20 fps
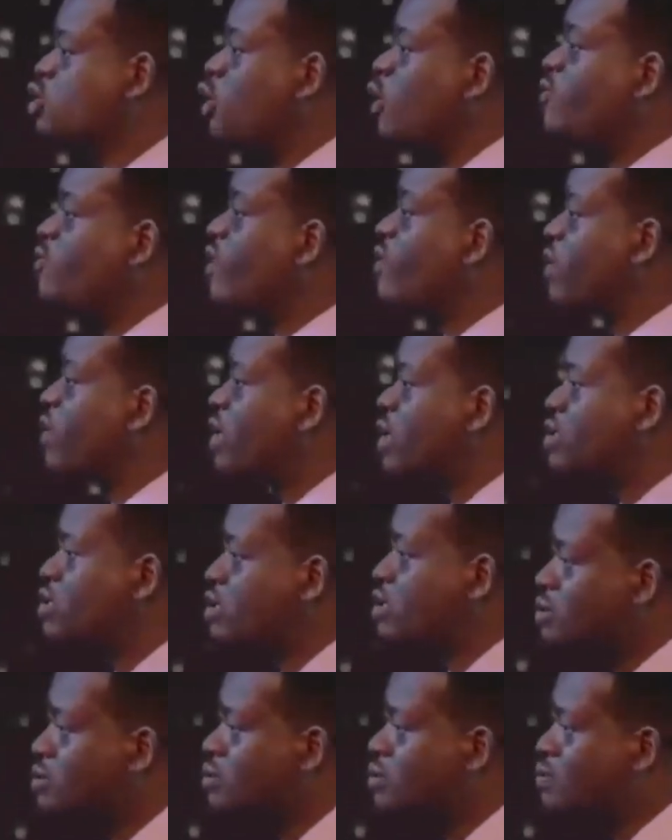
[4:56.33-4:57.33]
of
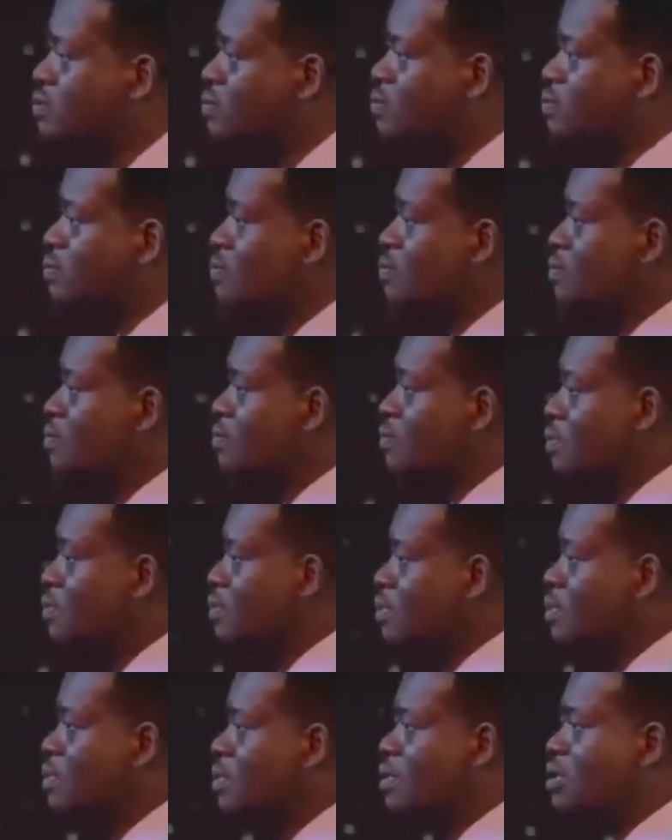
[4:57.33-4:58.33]

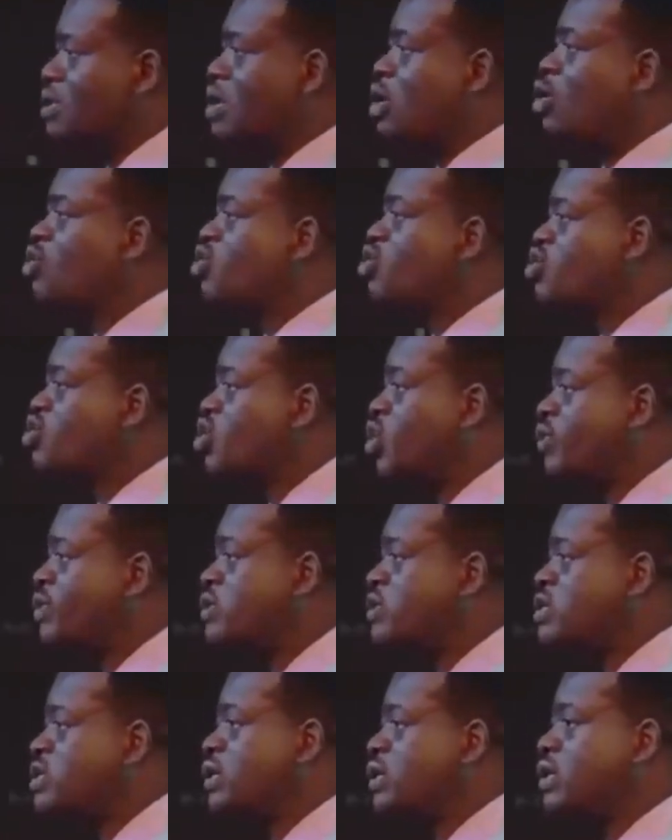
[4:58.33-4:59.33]
revelation, the
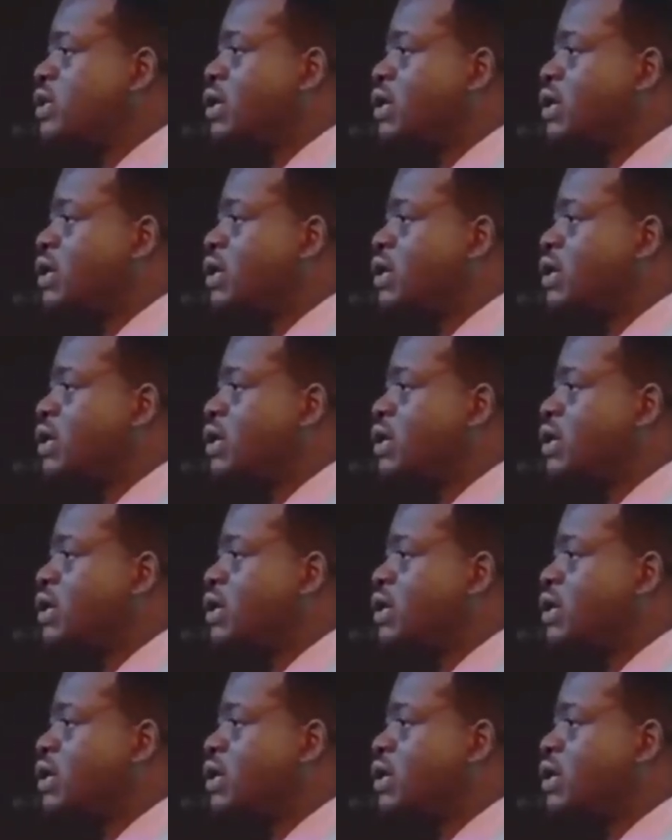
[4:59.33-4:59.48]
authority